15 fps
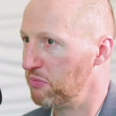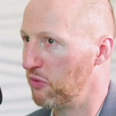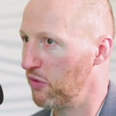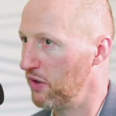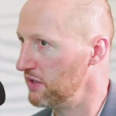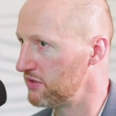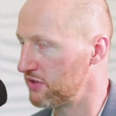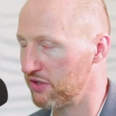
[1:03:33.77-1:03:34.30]

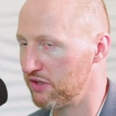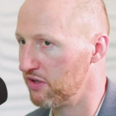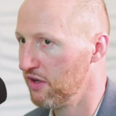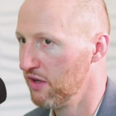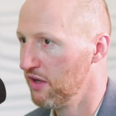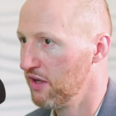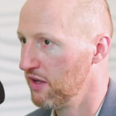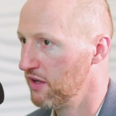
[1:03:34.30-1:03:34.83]
points, and
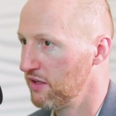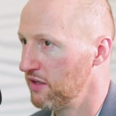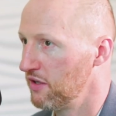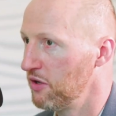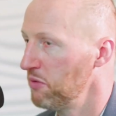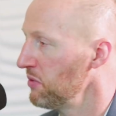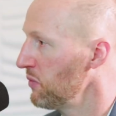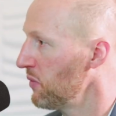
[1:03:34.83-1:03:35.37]

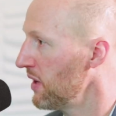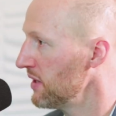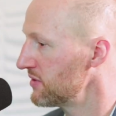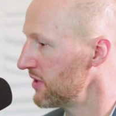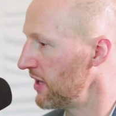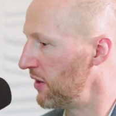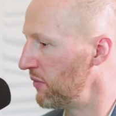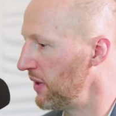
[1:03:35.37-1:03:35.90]
nobody
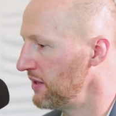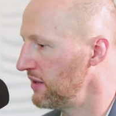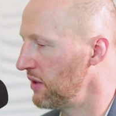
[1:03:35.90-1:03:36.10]
wants that, right?